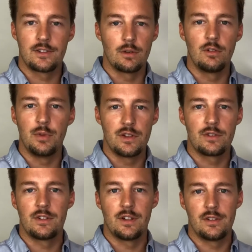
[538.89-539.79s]
So it'll be
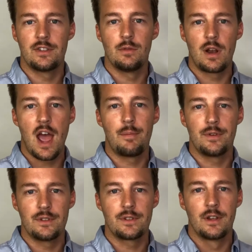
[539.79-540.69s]
interesting to see what
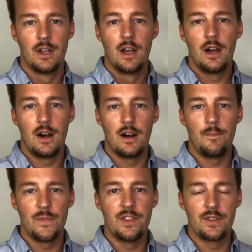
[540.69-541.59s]
happens
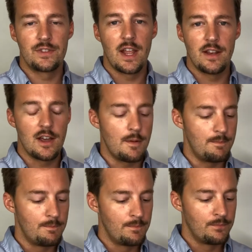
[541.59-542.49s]
in the
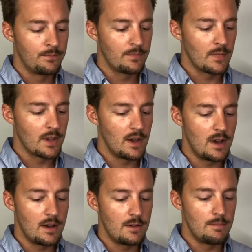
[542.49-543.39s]
stand-up
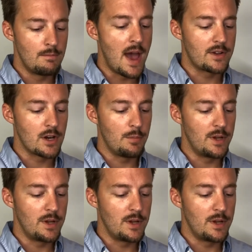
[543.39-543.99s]
matchup